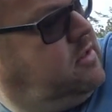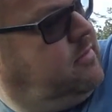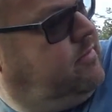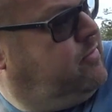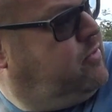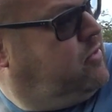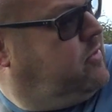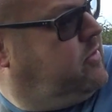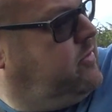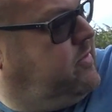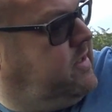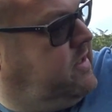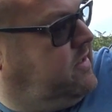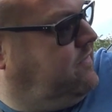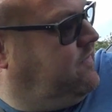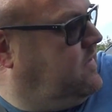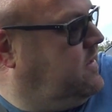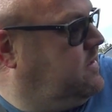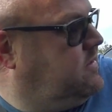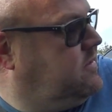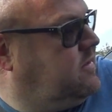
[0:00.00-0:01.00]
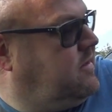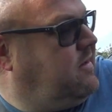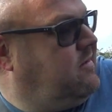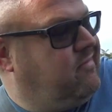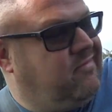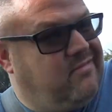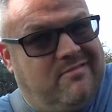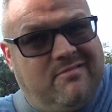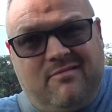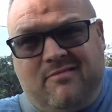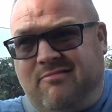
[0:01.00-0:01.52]
put your window deflector
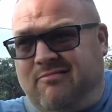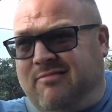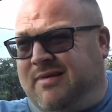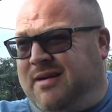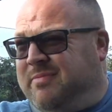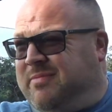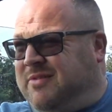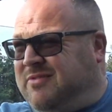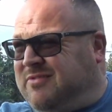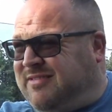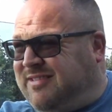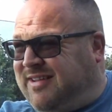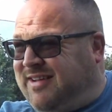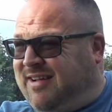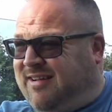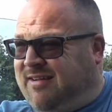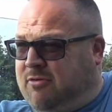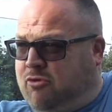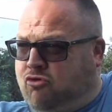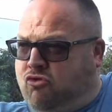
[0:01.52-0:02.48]
down, grab hold of that,